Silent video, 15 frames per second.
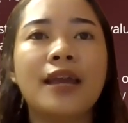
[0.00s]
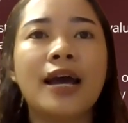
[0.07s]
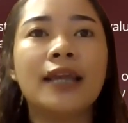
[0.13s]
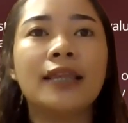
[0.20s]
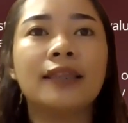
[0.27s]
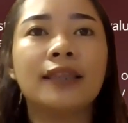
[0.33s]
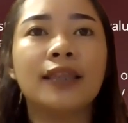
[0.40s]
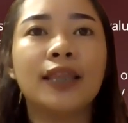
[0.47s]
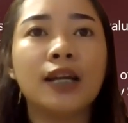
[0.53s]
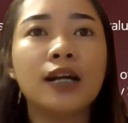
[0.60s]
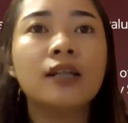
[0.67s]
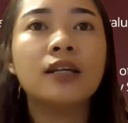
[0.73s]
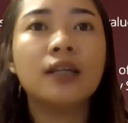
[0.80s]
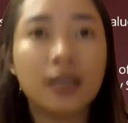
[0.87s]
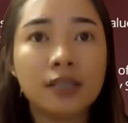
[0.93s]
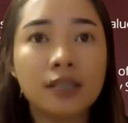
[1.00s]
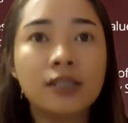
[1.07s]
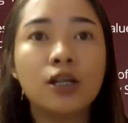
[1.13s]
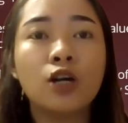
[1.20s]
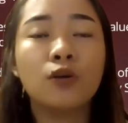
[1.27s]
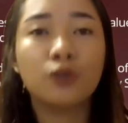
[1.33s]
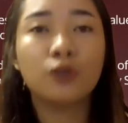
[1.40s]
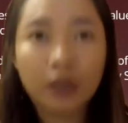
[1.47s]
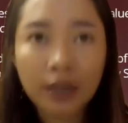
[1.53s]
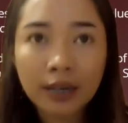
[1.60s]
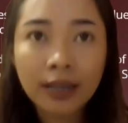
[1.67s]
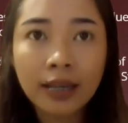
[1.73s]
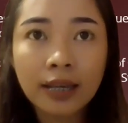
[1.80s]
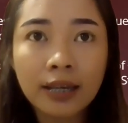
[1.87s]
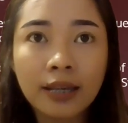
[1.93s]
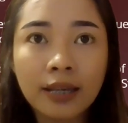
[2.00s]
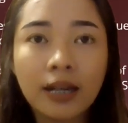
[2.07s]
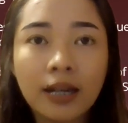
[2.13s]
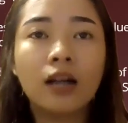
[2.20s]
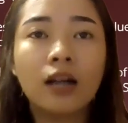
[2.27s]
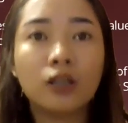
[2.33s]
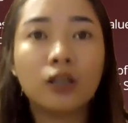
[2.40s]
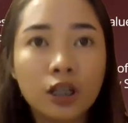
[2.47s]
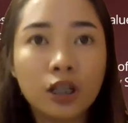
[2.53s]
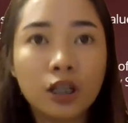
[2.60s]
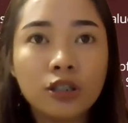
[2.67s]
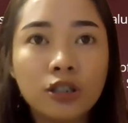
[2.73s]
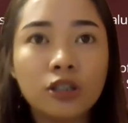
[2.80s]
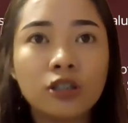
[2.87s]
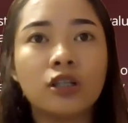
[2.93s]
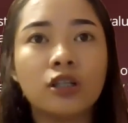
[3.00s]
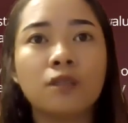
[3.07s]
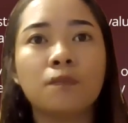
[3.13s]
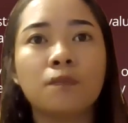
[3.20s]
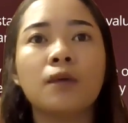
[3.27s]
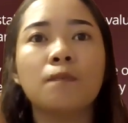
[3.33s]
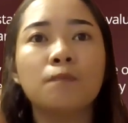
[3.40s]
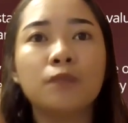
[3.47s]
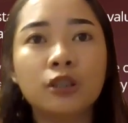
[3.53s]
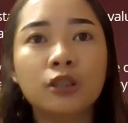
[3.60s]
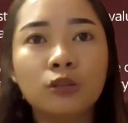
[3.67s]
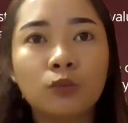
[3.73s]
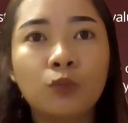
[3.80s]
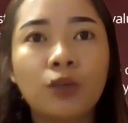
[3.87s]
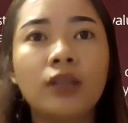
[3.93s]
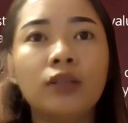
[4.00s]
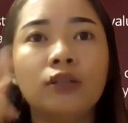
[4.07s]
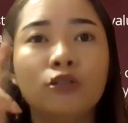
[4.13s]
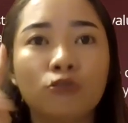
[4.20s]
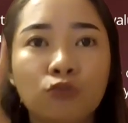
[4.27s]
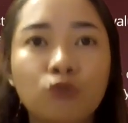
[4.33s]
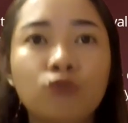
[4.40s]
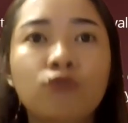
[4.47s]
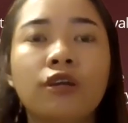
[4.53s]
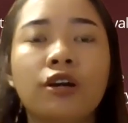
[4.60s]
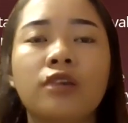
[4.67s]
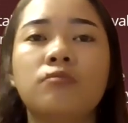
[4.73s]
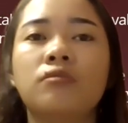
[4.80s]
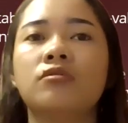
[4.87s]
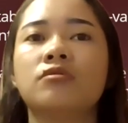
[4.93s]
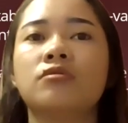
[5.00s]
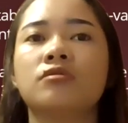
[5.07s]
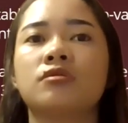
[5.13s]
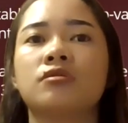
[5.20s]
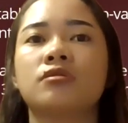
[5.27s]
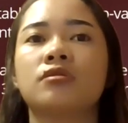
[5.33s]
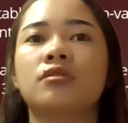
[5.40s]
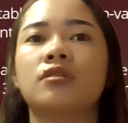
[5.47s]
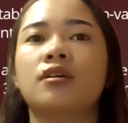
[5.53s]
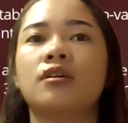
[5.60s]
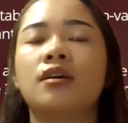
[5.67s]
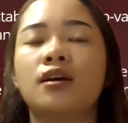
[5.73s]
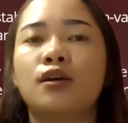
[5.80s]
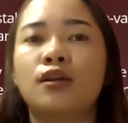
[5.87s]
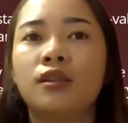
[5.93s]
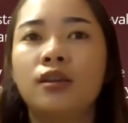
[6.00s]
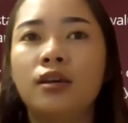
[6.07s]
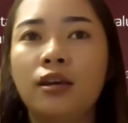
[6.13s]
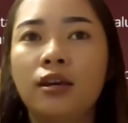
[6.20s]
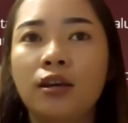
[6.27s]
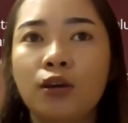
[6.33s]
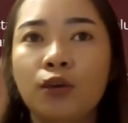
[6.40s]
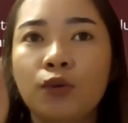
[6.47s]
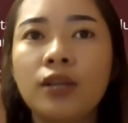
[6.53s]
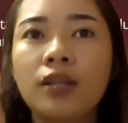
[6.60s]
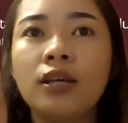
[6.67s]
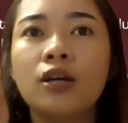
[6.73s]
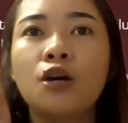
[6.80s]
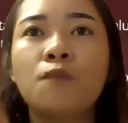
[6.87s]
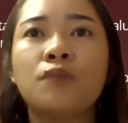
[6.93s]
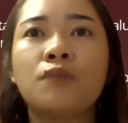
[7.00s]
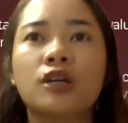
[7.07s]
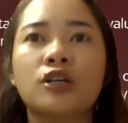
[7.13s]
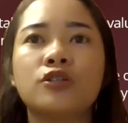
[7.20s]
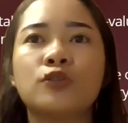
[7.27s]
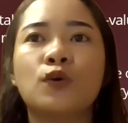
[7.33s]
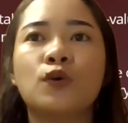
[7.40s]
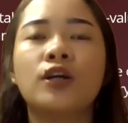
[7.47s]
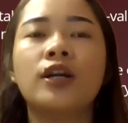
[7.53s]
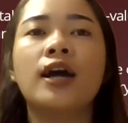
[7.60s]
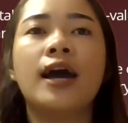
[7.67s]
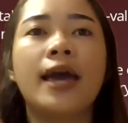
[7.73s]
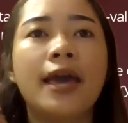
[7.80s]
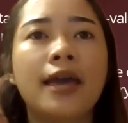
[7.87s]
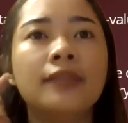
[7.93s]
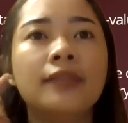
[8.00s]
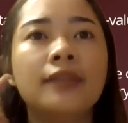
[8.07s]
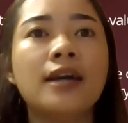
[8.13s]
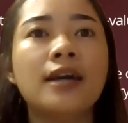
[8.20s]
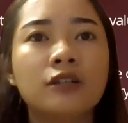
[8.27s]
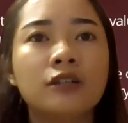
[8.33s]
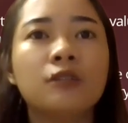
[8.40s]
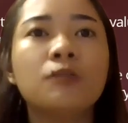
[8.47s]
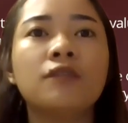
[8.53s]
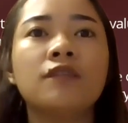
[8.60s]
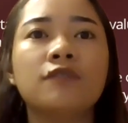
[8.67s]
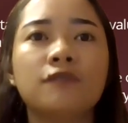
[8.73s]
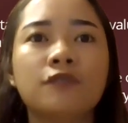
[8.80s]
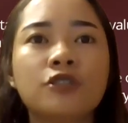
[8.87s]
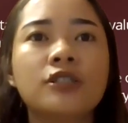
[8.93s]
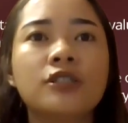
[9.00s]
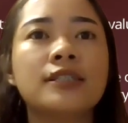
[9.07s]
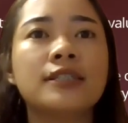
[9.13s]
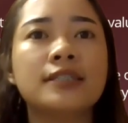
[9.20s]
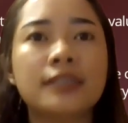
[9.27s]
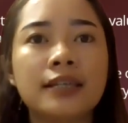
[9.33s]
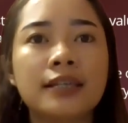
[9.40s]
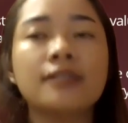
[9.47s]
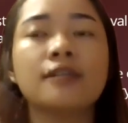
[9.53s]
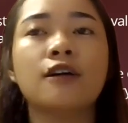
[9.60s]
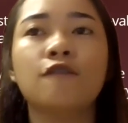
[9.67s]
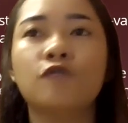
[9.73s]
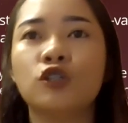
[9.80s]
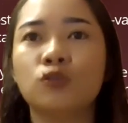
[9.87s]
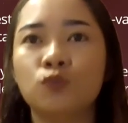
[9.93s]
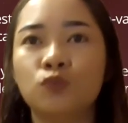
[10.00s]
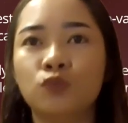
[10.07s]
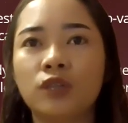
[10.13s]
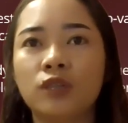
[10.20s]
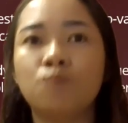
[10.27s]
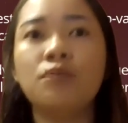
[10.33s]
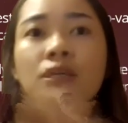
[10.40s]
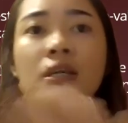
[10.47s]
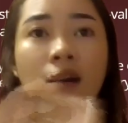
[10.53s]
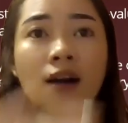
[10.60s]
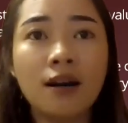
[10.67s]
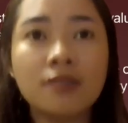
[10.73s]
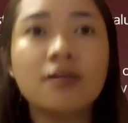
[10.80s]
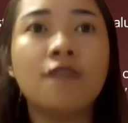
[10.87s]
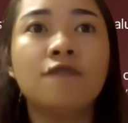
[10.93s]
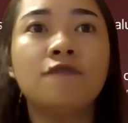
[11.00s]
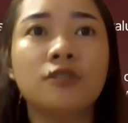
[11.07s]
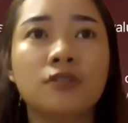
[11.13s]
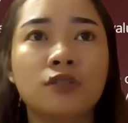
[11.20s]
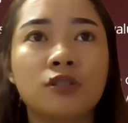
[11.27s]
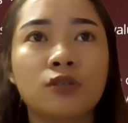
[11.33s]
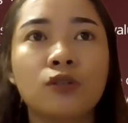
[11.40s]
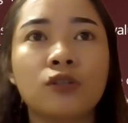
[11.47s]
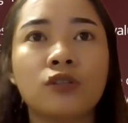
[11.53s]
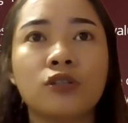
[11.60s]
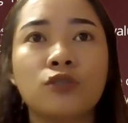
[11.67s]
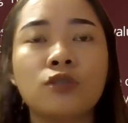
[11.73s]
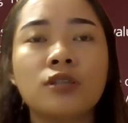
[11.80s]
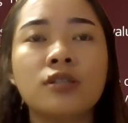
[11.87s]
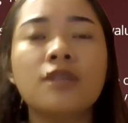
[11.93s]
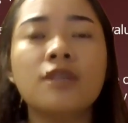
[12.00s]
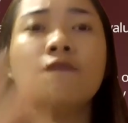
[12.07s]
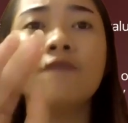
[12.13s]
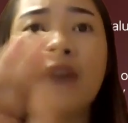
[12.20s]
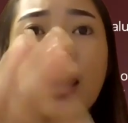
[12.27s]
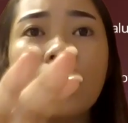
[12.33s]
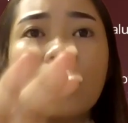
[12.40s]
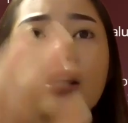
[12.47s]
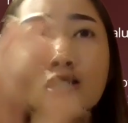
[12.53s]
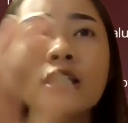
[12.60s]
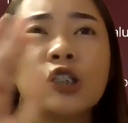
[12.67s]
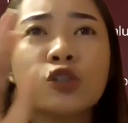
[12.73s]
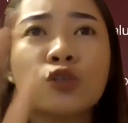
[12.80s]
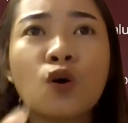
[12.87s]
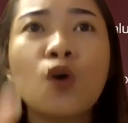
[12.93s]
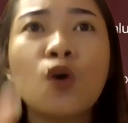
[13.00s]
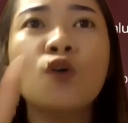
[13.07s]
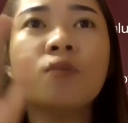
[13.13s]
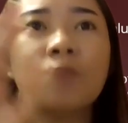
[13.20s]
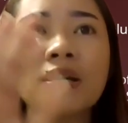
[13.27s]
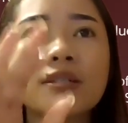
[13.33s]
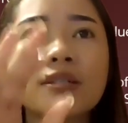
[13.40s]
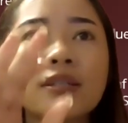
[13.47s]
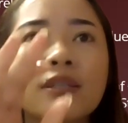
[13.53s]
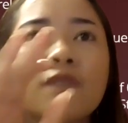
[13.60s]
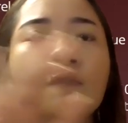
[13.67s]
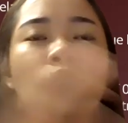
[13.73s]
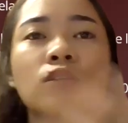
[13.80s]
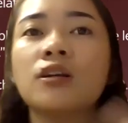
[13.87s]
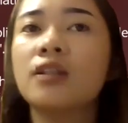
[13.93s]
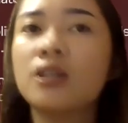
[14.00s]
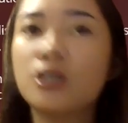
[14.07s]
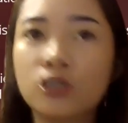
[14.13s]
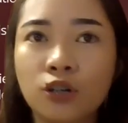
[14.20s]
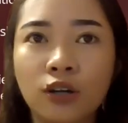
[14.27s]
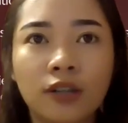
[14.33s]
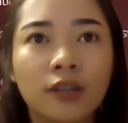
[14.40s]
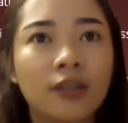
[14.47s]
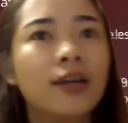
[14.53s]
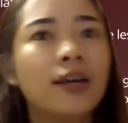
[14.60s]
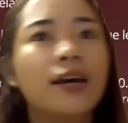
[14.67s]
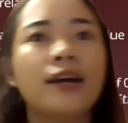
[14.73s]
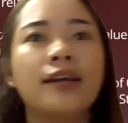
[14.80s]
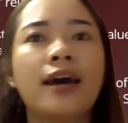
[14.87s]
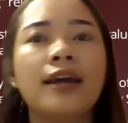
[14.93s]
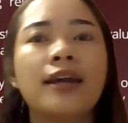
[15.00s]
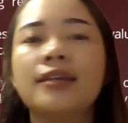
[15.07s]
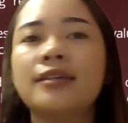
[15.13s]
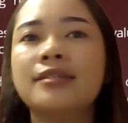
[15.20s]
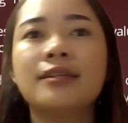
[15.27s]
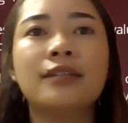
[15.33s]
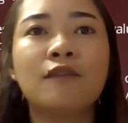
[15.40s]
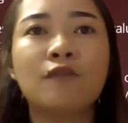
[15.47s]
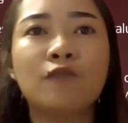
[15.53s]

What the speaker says: that there is really a relationship between the two variables, the reading comprehension and the arithmetic proficiency skills of the student. Because of this result, as you can see, very strong positive correlation and highly